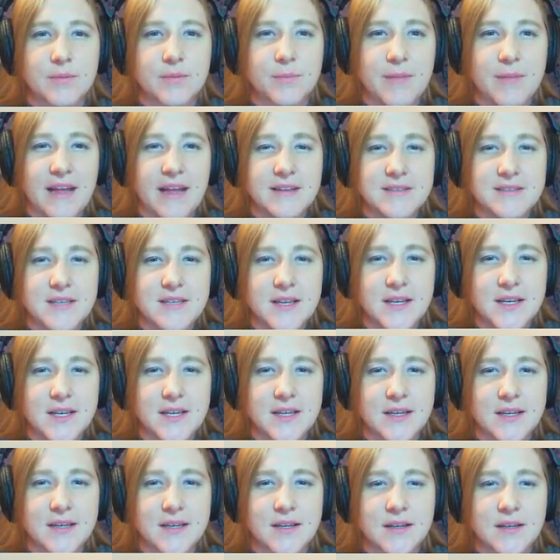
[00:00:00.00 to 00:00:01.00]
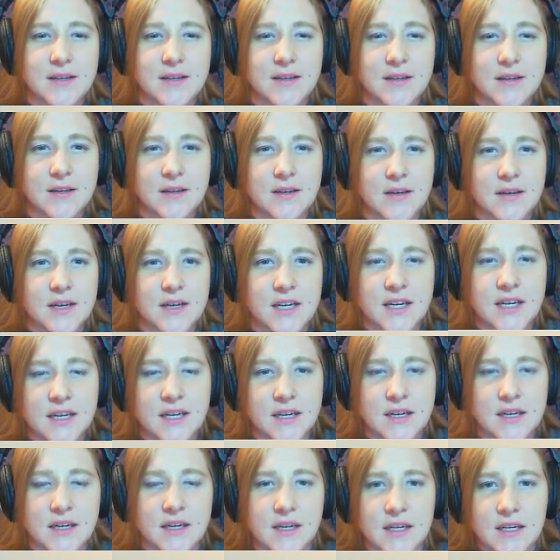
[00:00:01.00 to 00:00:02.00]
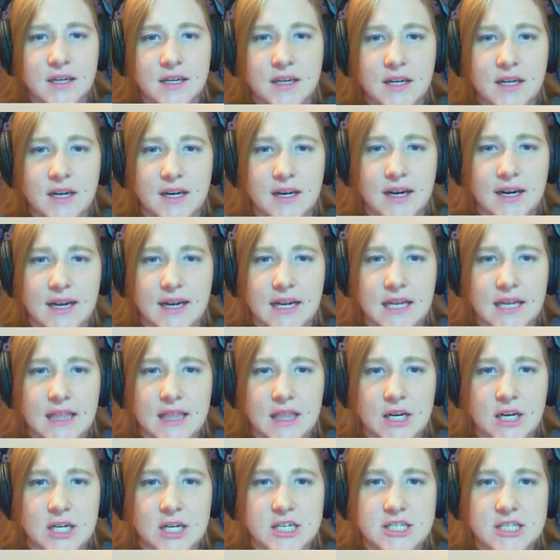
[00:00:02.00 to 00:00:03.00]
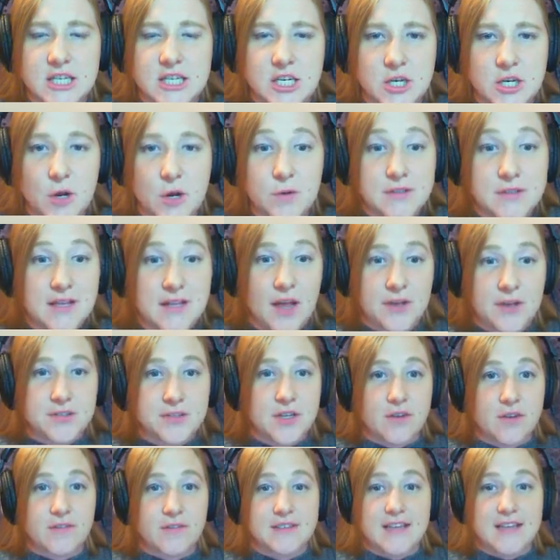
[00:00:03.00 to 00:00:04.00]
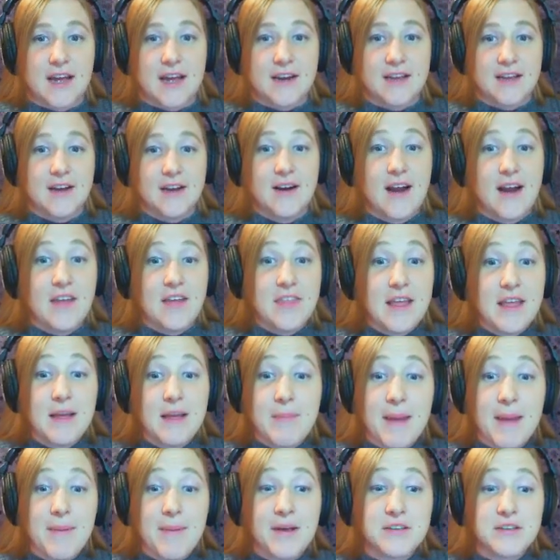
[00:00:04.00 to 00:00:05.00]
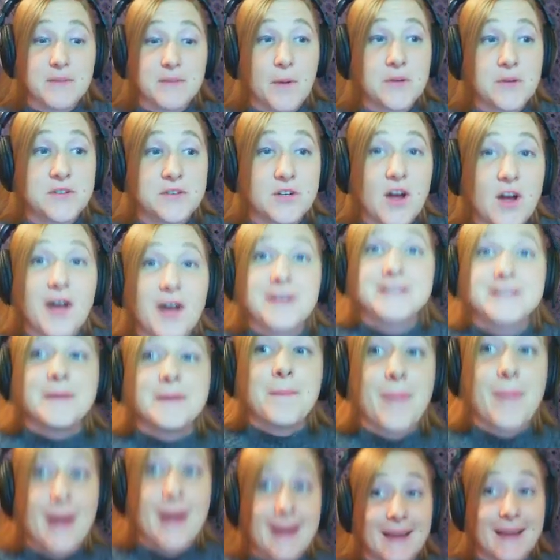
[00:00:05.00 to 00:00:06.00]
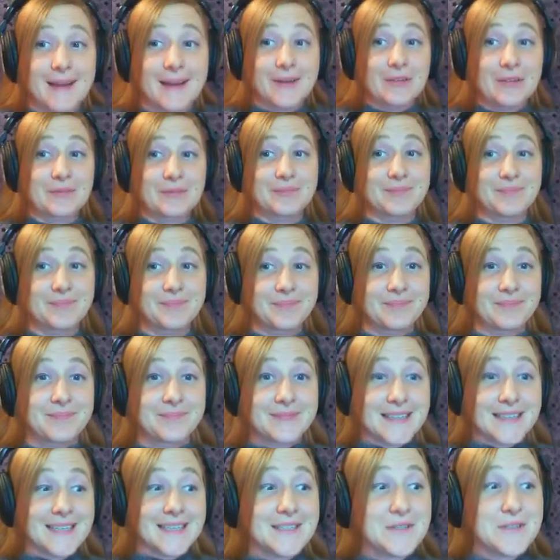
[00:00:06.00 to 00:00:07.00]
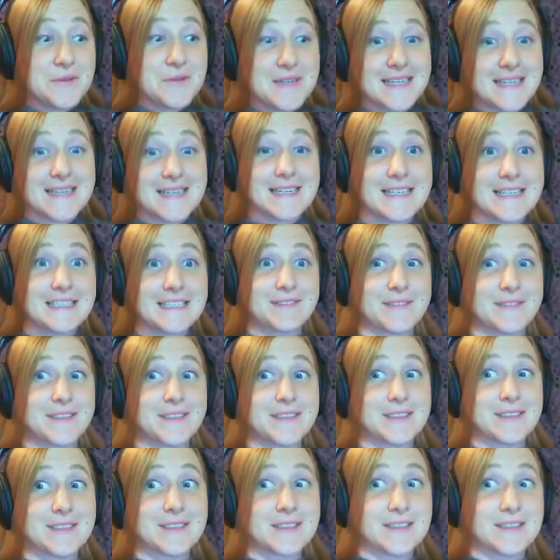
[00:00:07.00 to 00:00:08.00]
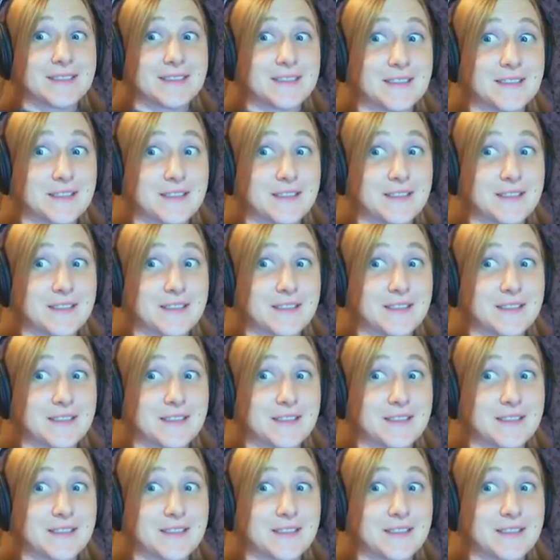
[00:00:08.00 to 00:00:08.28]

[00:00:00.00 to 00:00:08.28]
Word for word: Manson? Hmm. All right, there is no cell service out here. I think maybe I was supposed to call somebody. It's okay, I have all the children